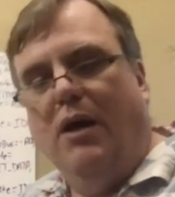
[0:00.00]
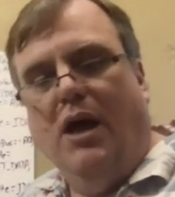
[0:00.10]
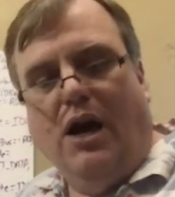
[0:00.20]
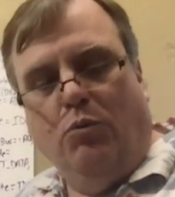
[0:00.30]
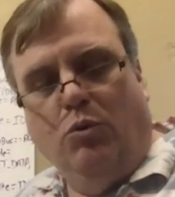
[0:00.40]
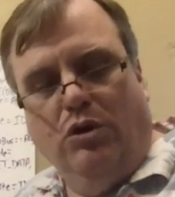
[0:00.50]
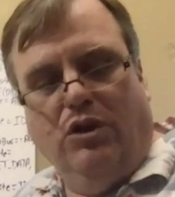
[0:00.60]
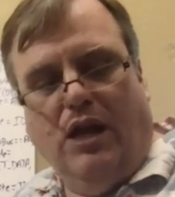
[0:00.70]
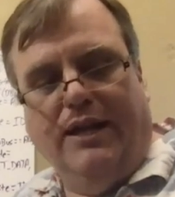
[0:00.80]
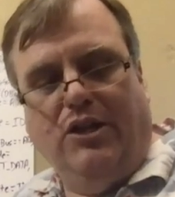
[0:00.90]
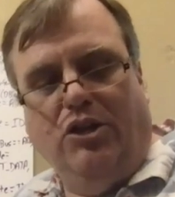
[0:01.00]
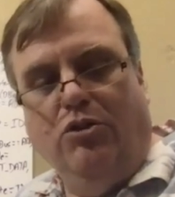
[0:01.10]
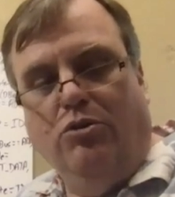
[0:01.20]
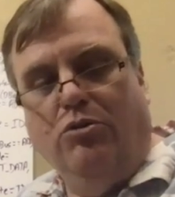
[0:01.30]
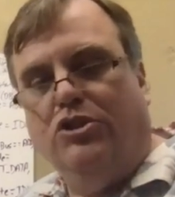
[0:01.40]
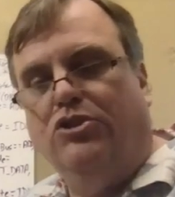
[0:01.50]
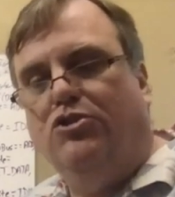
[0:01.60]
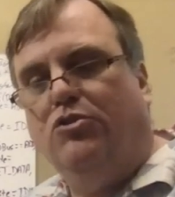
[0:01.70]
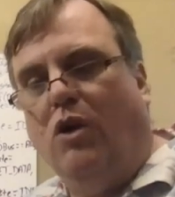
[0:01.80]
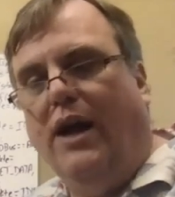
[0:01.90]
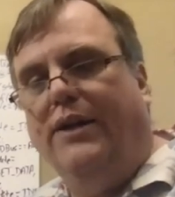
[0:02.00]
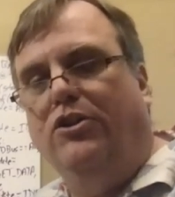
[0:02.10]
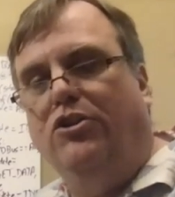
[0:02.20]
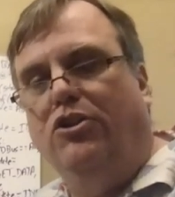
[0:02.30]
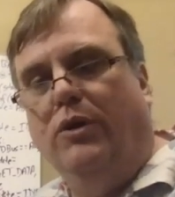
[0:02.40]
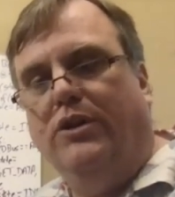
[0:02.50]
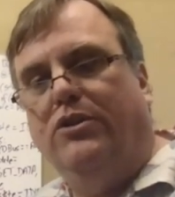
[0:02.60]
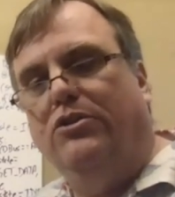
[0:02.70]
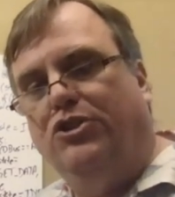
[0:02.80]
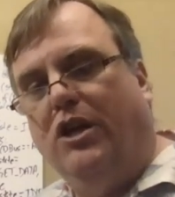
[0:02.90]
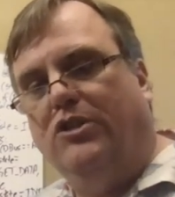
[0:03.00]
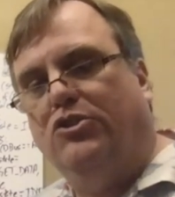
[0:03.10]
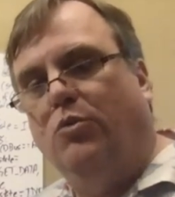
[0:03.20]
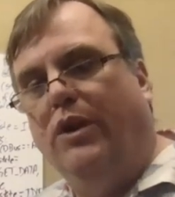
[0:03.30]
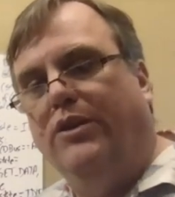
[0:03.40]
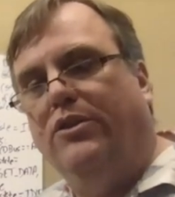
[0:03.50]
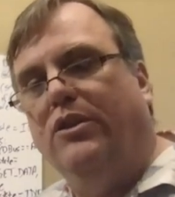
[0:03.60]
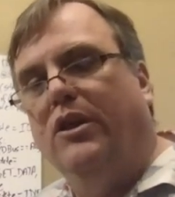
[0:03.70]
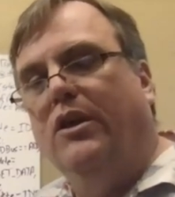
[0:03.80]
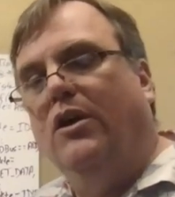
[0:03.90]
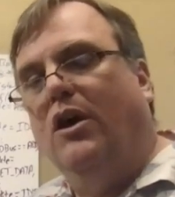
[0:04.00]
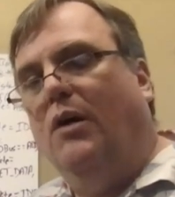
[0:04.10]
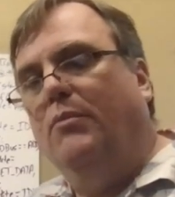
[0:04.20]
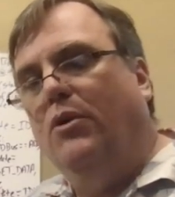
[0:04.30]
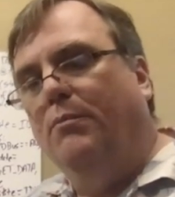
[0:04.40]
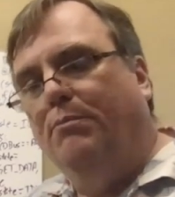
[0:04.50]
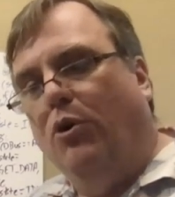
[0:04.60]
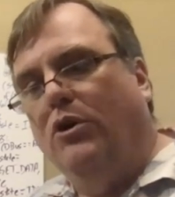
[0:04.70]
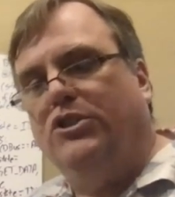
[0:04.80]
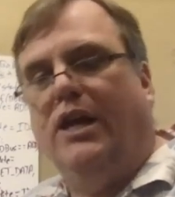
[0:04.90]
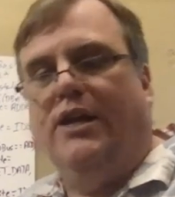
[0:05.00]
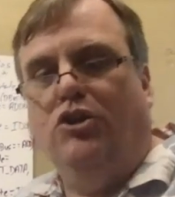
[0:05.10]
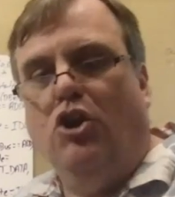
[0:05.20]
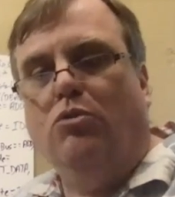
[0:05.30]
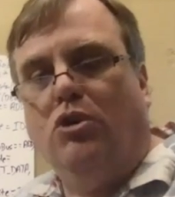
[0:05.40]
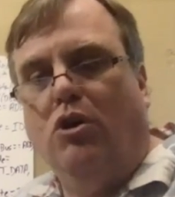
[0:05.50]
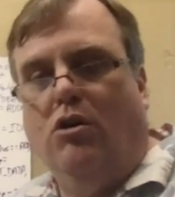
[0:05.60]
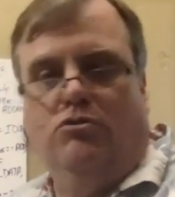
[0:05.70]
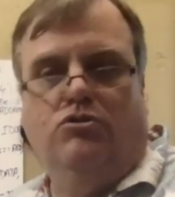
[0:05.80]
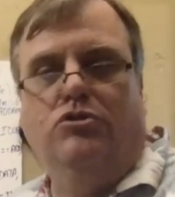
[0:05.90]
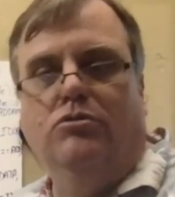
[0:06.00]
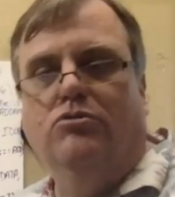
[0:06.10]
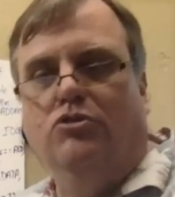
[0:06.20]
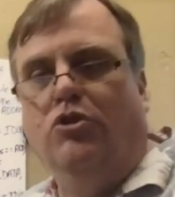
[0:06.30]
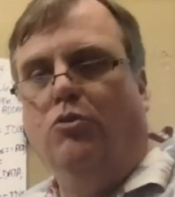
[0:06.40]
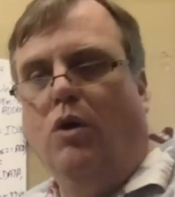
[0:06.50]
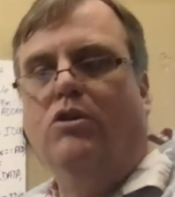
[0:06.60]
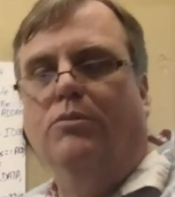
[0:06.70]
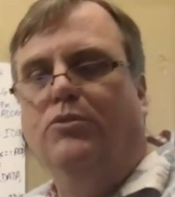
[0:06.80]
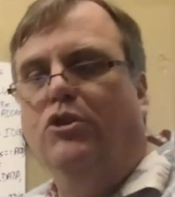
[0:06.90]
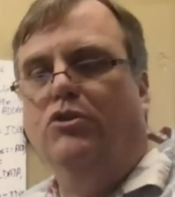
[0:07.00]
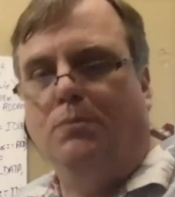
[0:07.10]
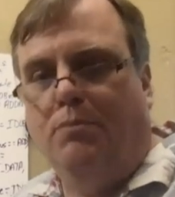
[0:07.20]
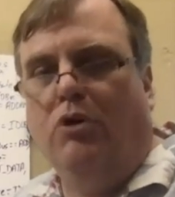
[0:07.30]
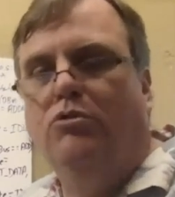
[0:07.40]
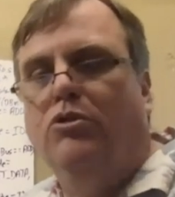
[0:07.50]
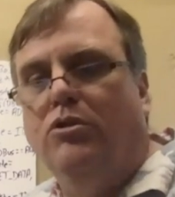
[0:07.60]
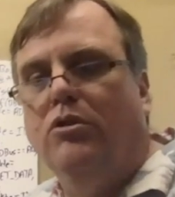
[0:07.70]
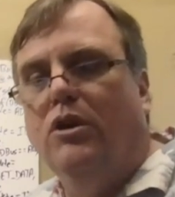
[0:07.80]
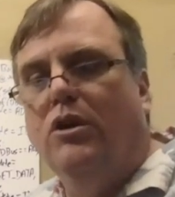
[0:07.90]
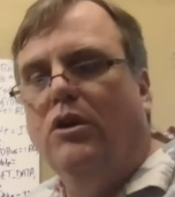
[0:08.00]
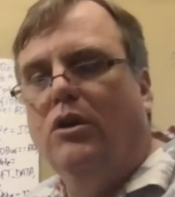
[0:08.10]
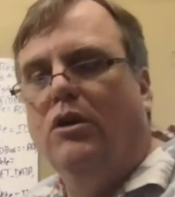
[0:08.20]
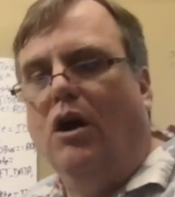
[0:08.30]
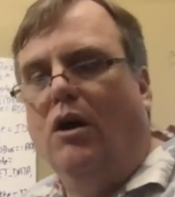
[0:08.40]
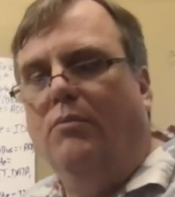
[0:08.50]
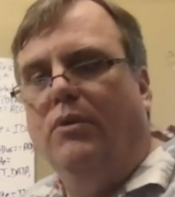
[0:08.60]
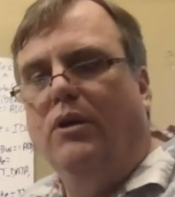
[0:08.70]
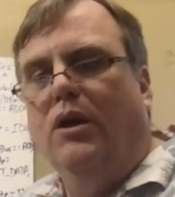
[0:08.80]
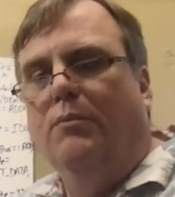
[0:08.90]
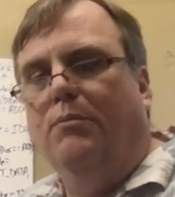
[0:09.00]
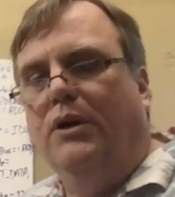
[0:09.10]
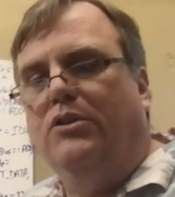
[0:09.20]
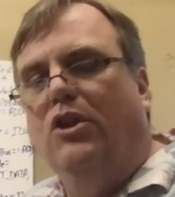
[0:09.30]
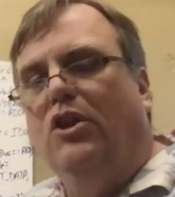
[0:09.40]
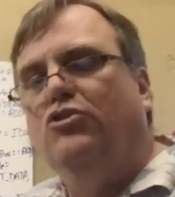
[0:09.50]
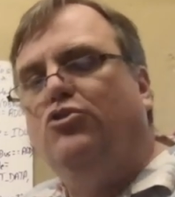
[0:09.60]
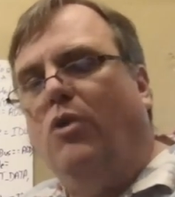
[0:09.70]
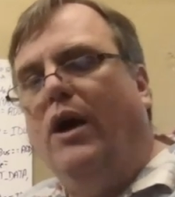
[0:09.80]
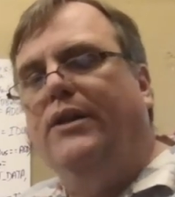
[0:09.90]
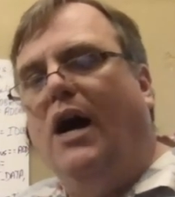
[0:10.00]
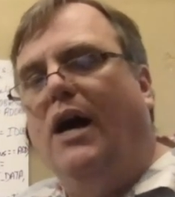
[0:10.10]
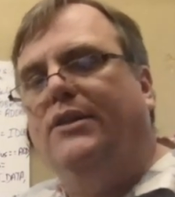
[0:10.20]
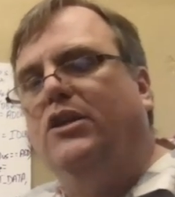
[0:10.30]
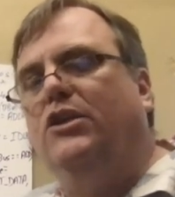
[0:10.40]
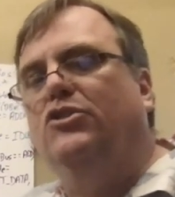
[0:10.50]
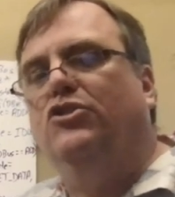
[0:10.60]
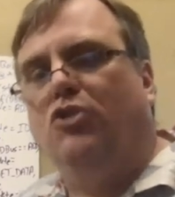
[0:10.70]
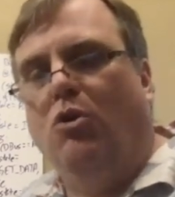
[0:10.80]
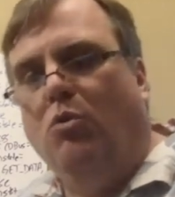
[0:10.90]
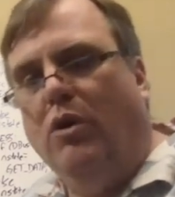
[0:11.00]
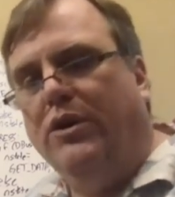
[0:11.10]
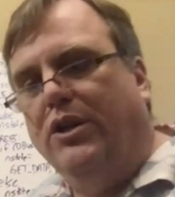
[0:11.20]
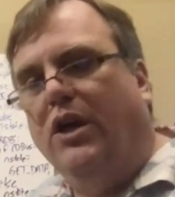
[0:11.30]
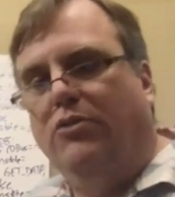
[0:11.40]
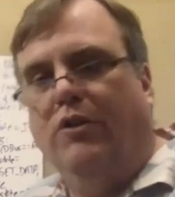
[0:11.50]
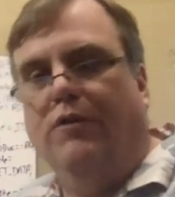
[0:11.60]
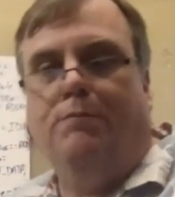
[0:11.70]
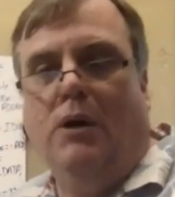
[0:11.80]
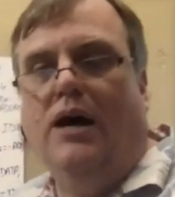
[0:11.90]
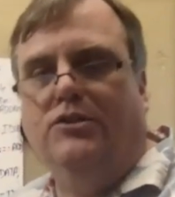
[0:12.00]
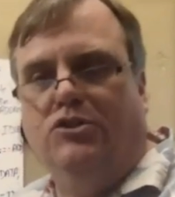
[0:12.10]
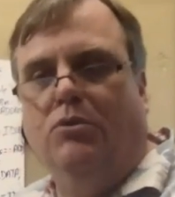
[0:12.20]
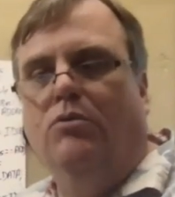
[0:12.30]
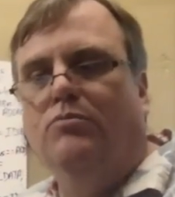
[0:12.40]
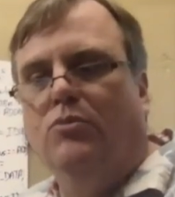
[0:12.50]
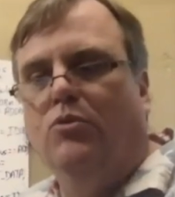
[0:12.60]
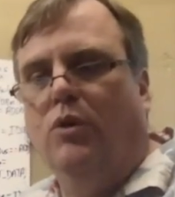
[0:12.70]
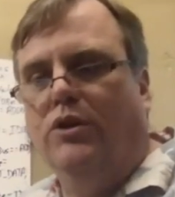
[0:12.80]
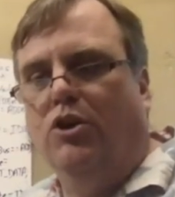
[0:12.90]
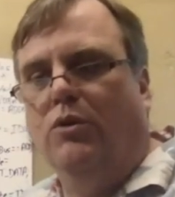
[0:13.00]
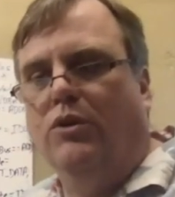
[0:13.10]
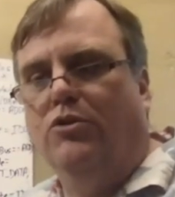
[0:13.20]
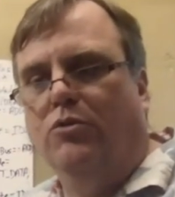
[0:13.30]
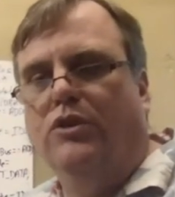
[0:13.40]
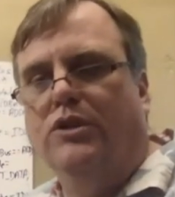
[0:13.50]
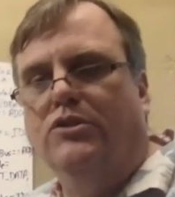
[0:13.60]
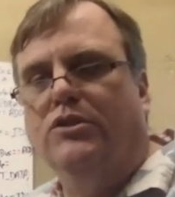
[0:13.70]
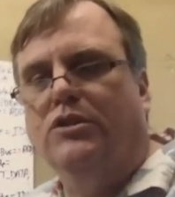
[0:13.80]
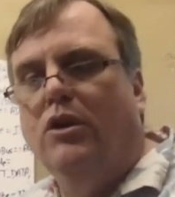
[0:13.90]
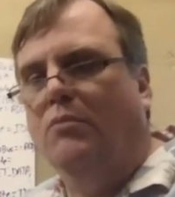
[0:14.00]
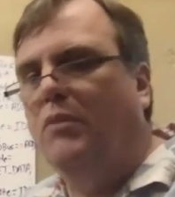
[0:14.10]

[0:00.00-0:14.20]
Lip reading: I would like you to try to do it just with books and note cards. So you're welcome to use both, um, but try not to consult one another if possible when going through this. Um,